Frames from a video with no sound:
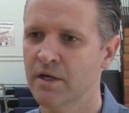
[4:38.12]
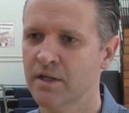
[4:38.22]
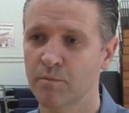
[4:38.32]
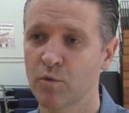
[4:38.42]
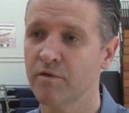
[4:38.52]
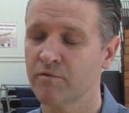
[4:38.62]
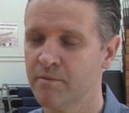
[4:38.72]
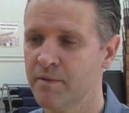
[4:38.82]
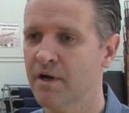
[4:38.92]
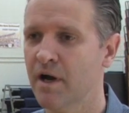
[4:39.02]
And then moving
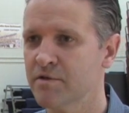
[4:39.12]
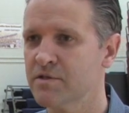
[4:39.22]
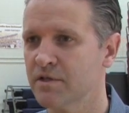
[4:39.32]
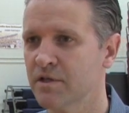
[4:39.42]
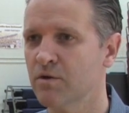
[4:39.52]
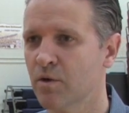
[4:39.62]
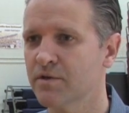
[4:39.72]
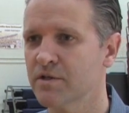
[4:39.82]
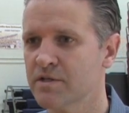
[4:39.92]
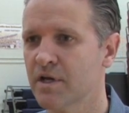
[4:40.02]
from there, obviously the
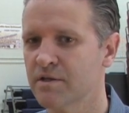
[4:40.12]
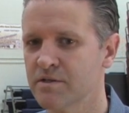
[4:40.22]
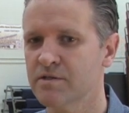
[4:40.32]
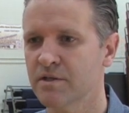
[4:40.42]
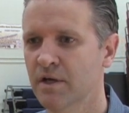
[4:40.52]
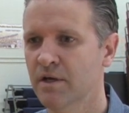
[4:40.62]
Northeast 10 is,